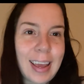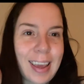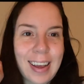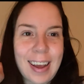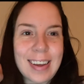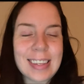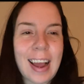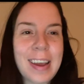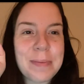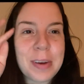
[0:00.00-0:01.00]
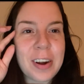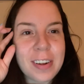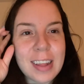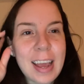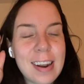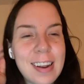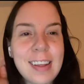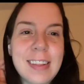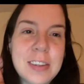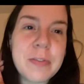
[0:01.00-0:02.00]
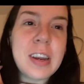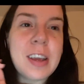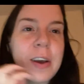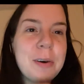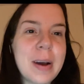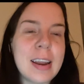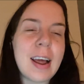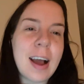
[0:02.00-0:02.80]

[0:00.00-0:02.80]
Hey guys, I am currently editing this video and